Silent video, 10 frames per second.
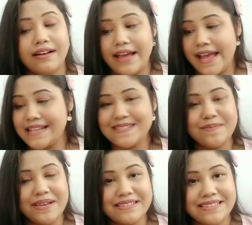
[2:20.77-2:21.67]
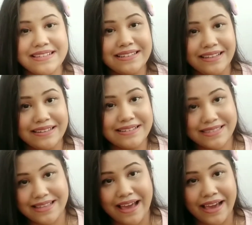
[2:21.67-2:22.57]
as mentioned in the
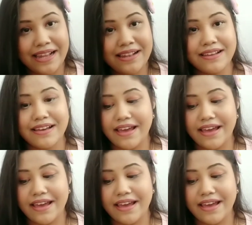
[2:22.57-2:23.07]
side,